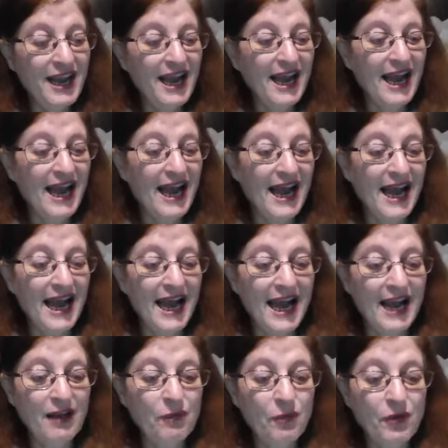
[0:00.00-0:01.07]

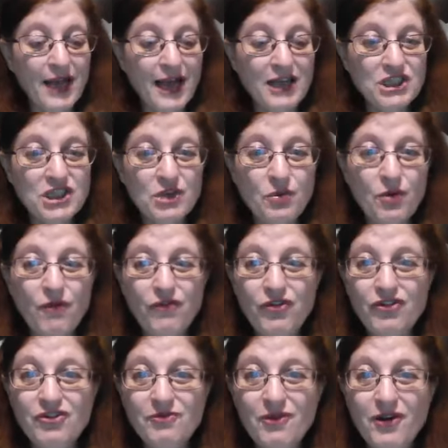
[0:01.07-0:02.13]
and we'll catch you all for
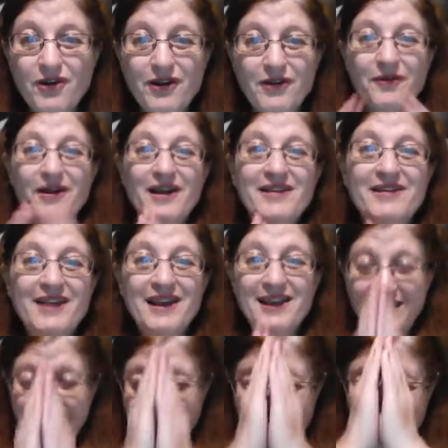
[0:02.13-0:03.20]
tomorrow. Take
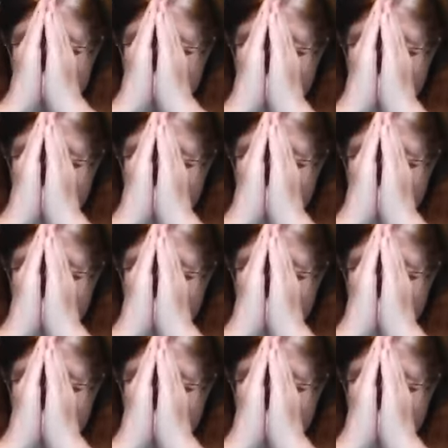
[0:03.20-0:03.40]
care.